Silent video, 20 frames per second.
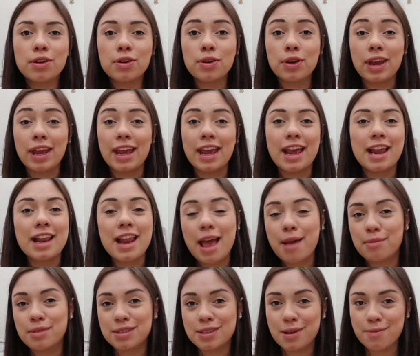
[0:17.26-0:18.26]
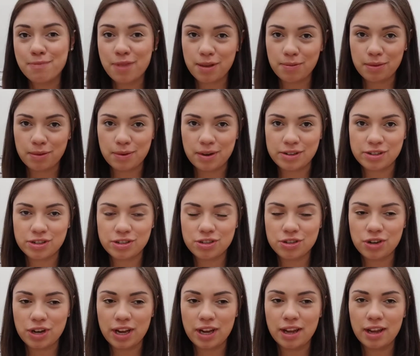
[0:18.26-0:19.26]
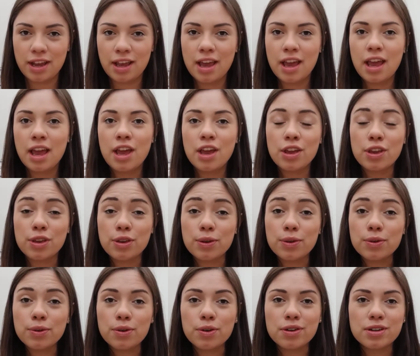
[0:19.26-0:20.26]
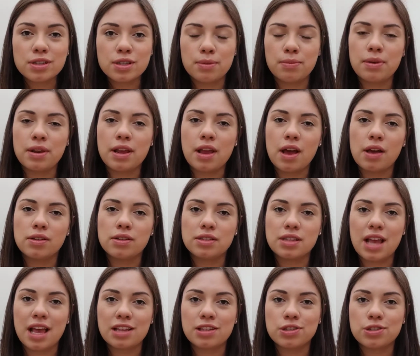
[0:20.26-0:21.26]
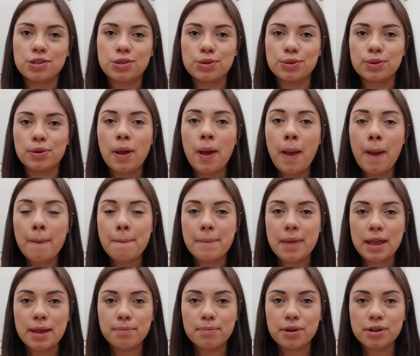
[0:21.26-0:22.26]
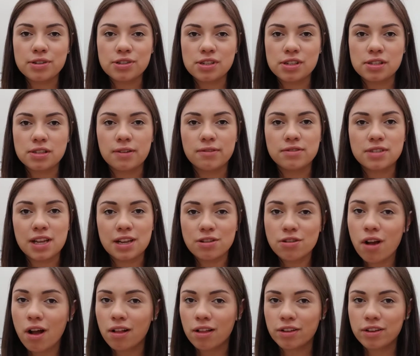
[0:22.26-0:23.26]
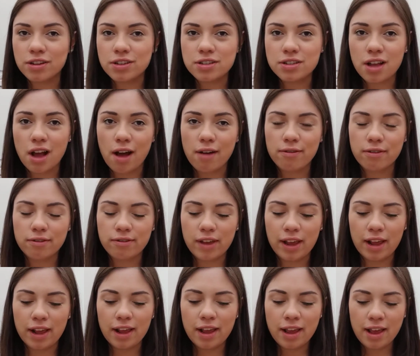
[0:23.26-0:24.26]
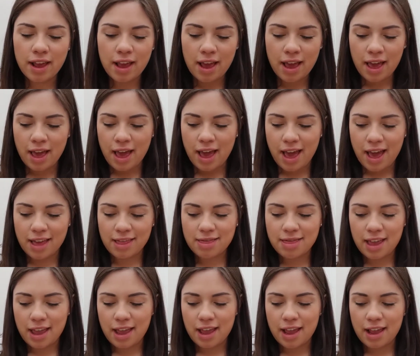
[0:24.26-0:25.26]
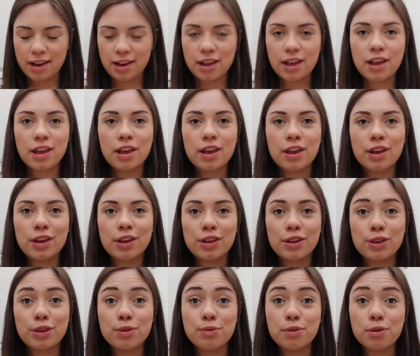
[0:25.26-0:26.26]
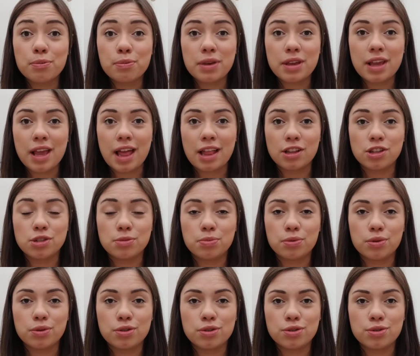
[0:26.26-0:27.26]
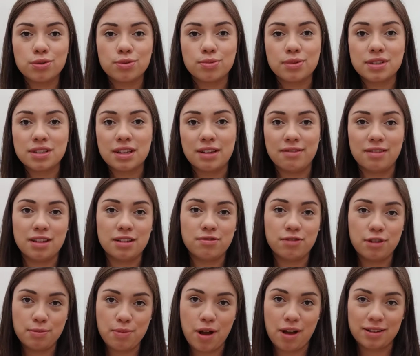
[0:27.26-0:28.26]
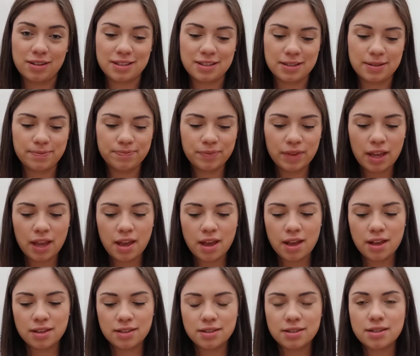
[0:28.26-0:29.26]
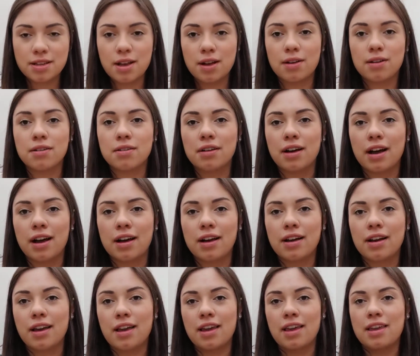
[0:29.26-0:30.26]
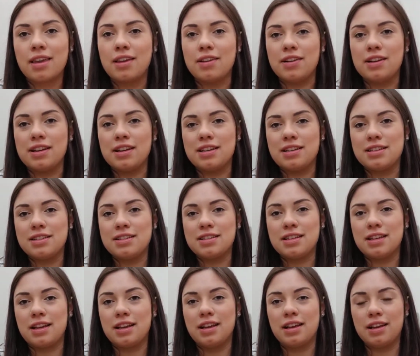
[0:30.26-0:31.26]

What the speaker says: create an Amazon baby registry. You or somebody else has to make a purchase of $10 off of it, and then you will be eligible to receive this free box. So here it is.